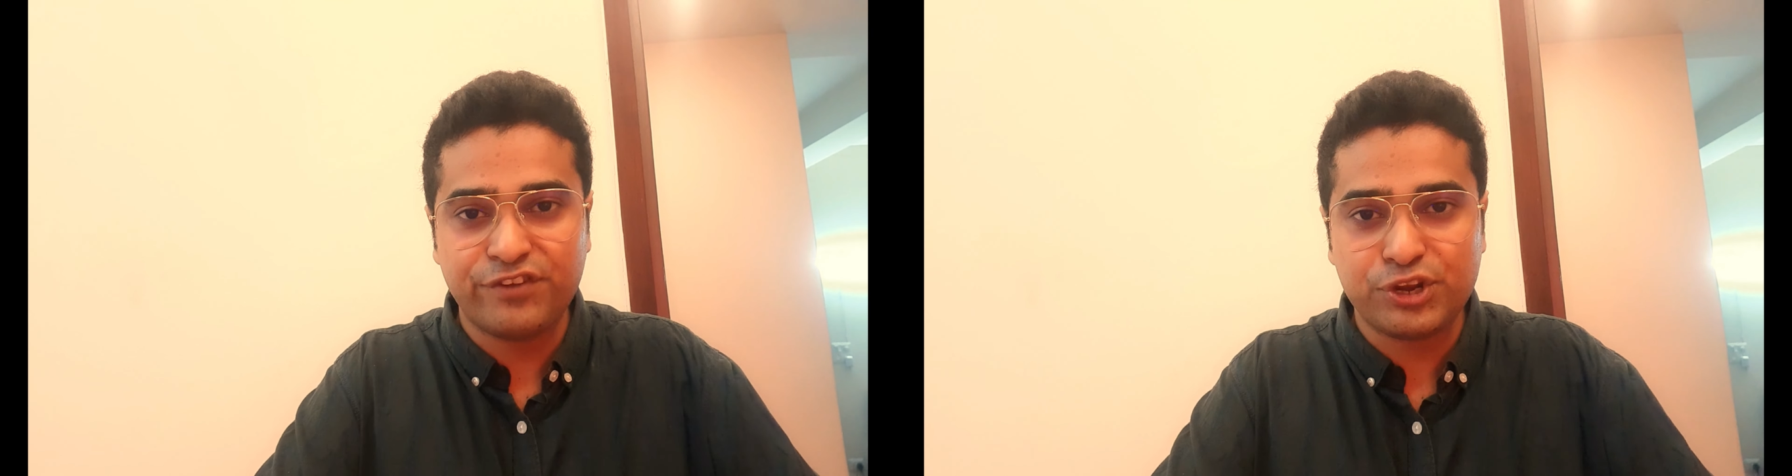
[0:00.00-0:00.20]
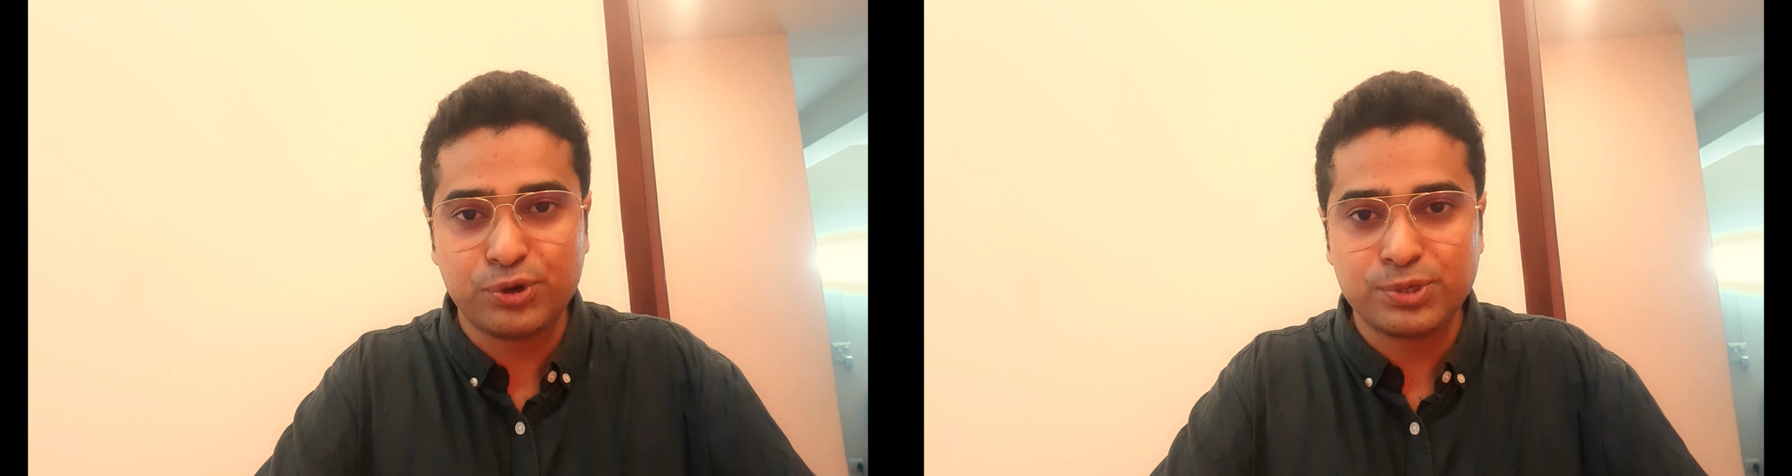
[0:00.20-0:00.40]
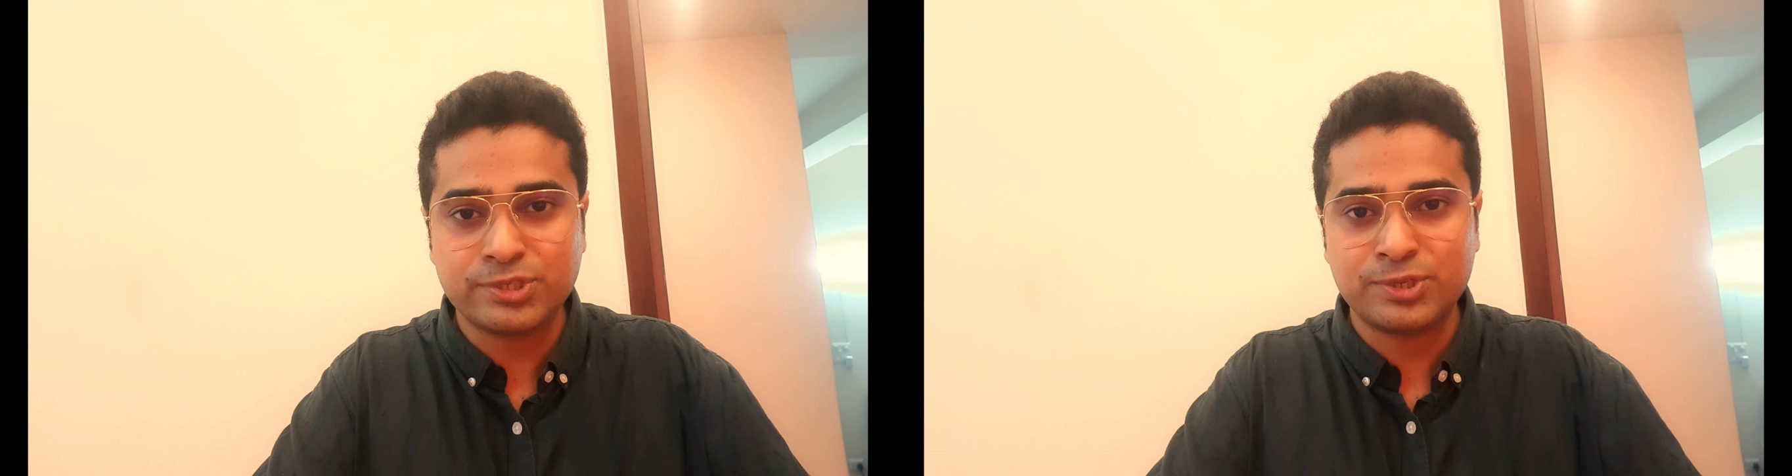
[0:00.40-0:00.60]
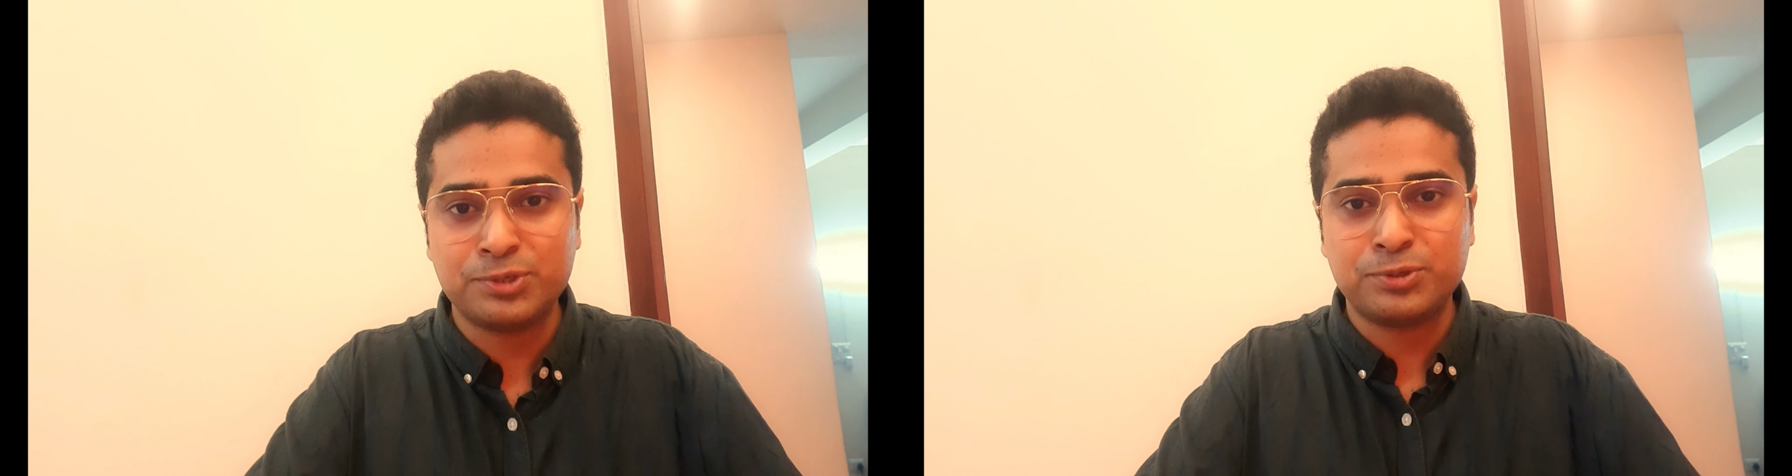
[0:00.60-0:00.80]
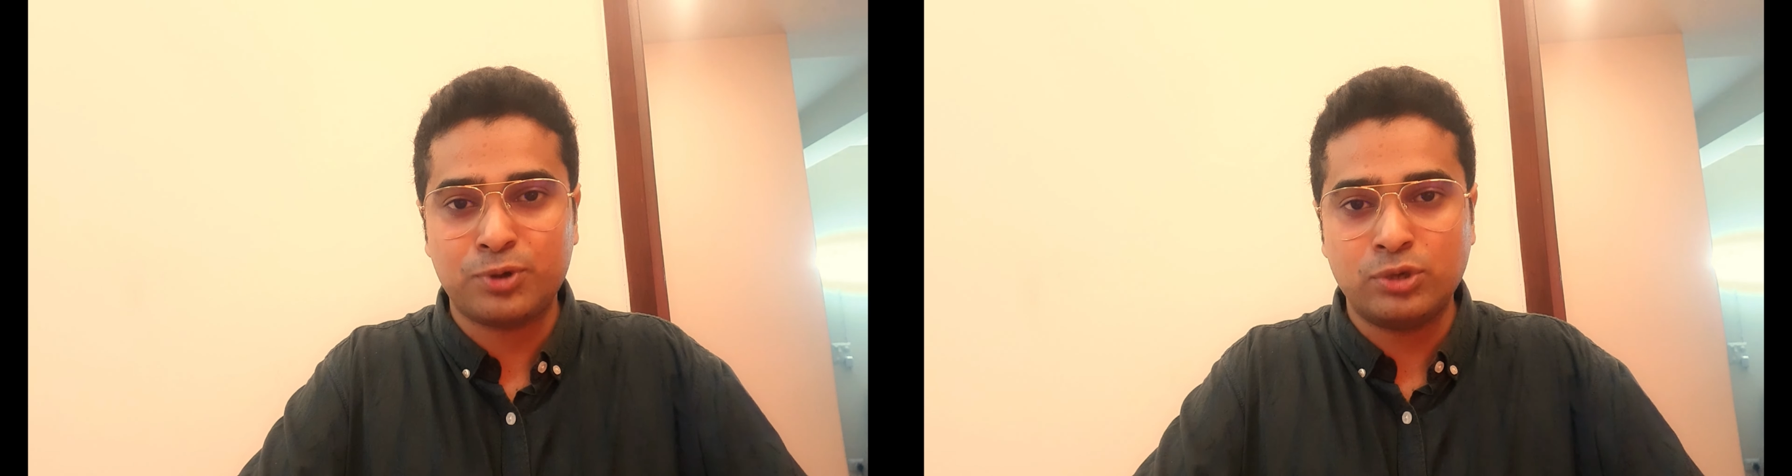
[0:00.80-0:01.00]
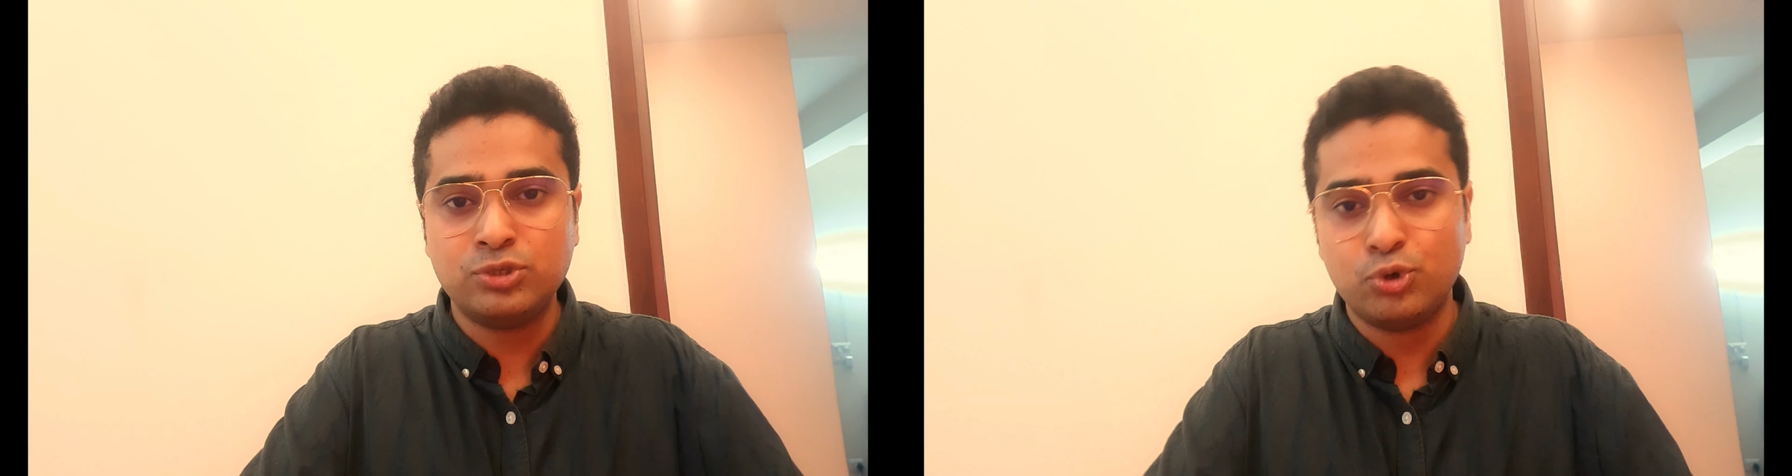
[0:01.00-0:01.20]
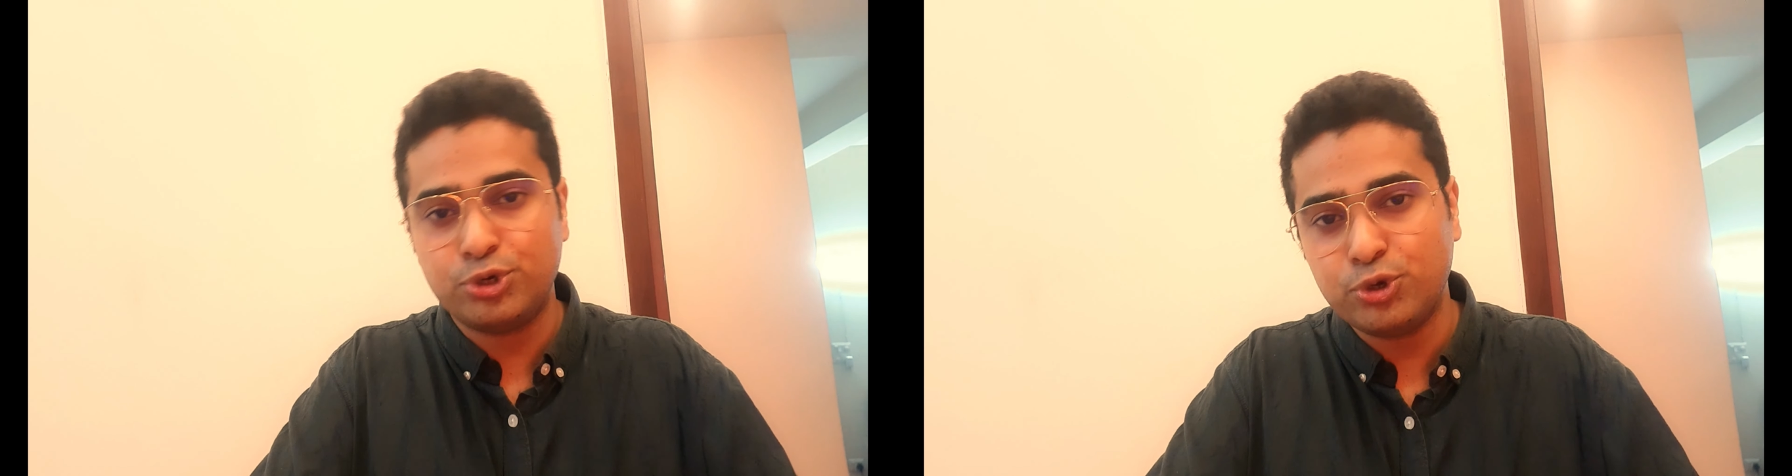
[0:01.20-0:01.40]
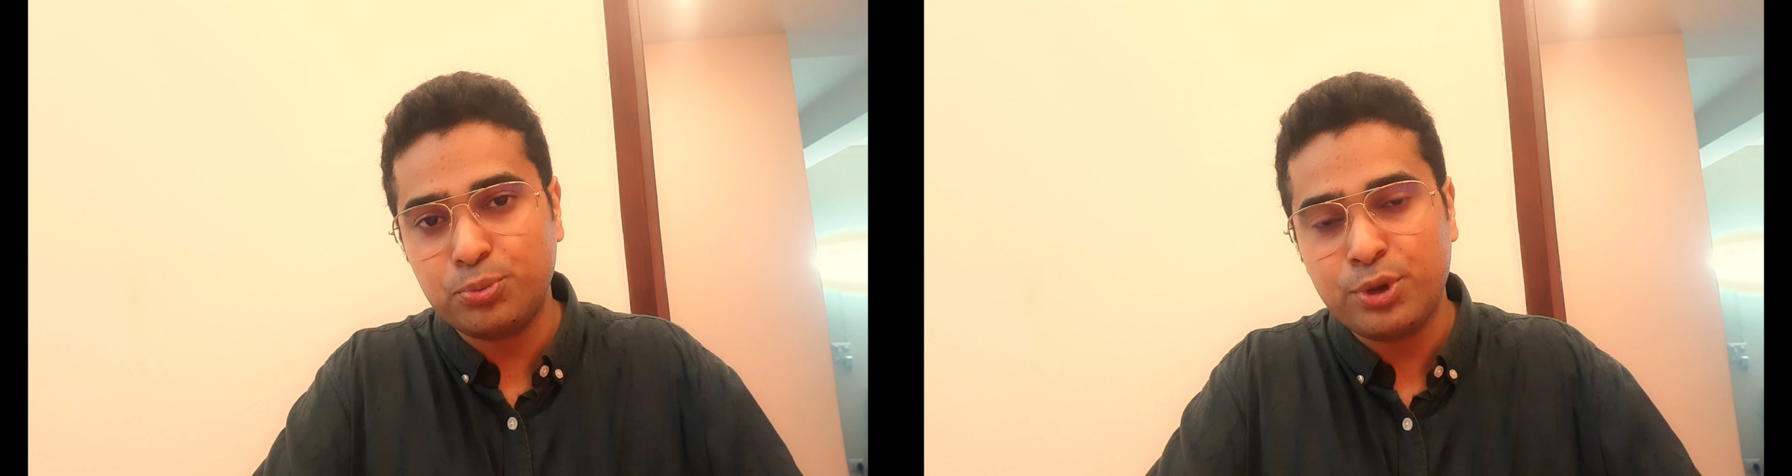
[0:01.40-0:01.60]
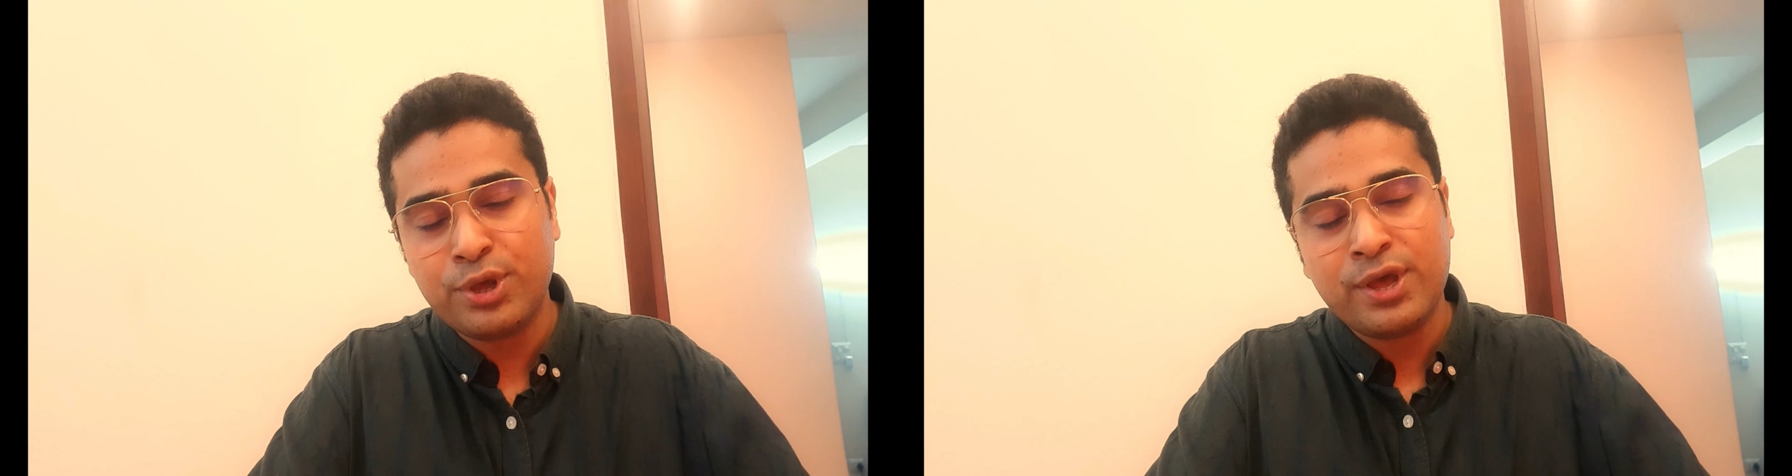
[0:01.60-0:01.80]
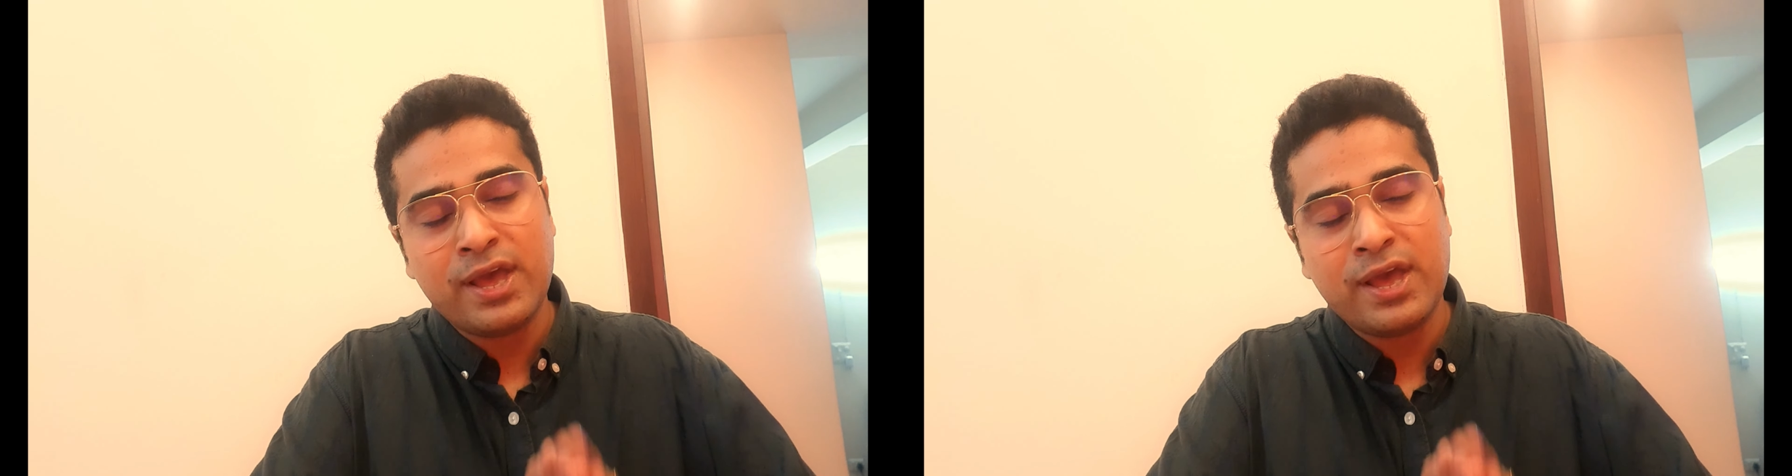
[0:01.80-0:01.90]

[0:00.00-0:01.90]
videos on YouTube,